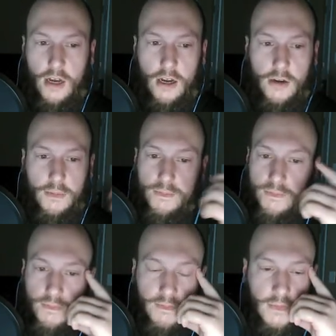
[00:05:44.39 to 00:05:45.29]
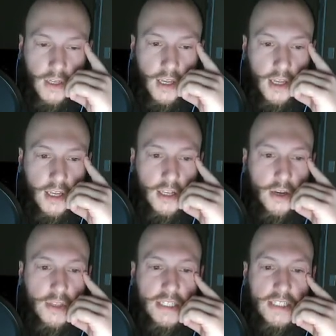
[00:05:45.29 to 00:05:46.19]
Um,
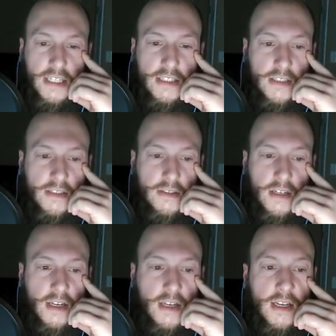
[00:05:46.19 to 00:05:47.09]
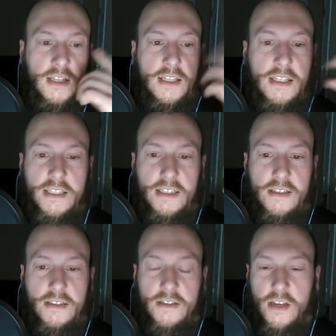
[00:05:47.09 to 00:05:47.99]
you know, this isn't this
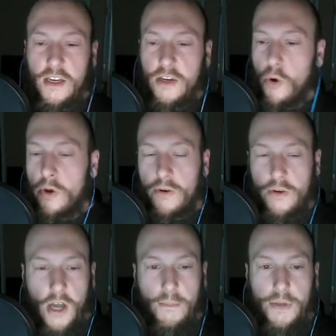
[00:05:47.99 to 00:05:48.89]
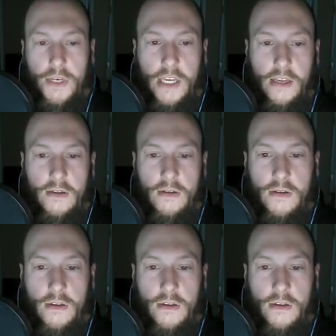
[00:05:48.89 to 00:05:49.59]
isn't an oil company